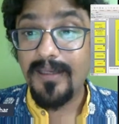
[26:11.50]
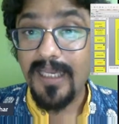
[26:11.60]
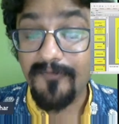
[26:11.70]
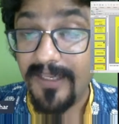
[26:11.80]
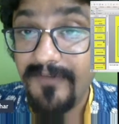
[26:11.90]

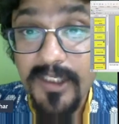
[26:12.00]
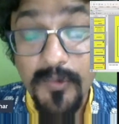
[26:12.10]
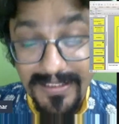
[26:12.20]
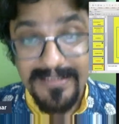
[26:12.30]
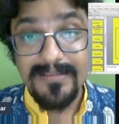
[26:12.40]
And for every
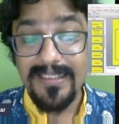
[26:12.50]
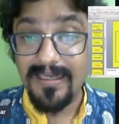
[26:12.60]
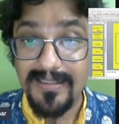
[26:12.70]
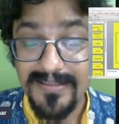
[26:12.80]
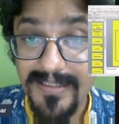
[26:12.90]
question
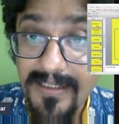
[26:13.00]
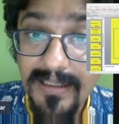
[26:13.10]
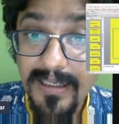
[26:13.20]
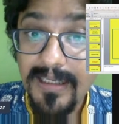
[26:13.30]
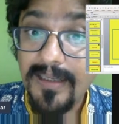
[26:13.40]
they're asking,
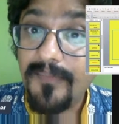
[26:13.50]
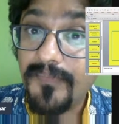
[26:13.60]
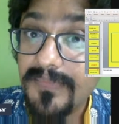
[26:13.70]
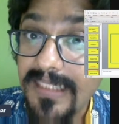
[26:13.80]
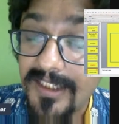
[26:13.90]

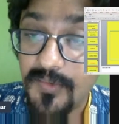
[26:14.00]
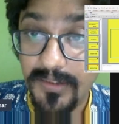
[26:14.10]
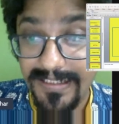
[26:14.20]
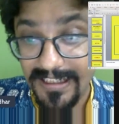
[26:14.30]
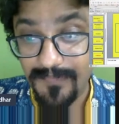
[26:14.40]
that's what
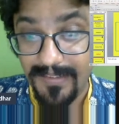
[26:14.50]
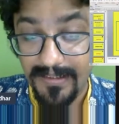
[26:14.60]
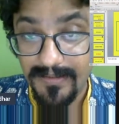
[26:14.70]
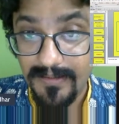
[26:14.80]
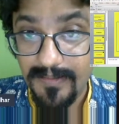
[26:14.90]
they
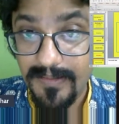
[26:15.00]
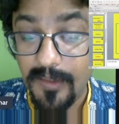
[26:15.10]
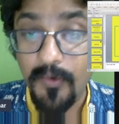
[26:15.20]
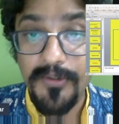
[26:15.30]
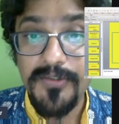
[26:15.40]
expect. They
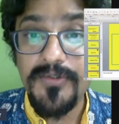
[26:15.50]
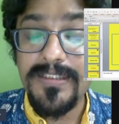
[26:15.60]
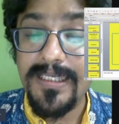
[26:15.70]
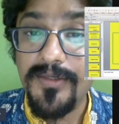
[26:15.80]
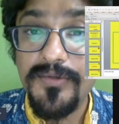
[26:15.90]
want you to
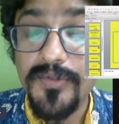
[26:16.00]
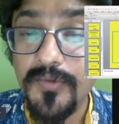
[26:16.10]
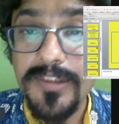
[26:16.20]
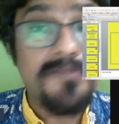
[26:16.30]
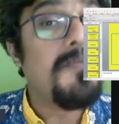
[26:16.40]
take you through
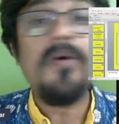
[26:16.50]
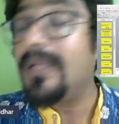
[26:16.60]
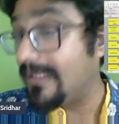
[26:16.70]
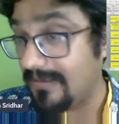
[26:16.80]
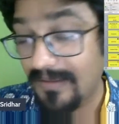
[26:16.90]
a small
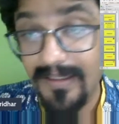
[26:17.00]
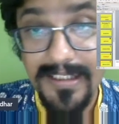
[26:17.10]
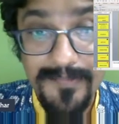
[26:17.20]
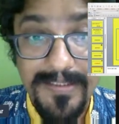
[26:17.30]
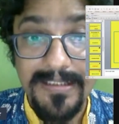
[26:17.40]

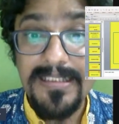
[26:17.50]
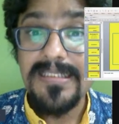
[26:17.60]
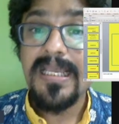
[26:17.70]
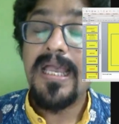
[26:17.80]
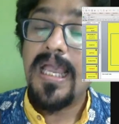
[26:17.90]
experience
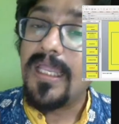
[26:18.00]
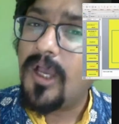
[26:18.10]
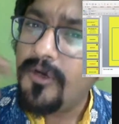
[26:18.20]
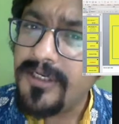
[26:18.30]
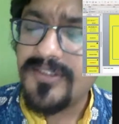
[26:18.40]
and
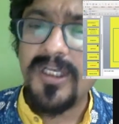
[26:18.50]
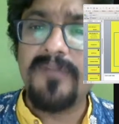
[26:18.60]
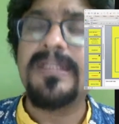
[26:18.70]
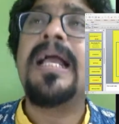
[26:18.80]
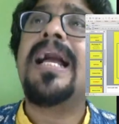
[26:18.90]
how to resolve it.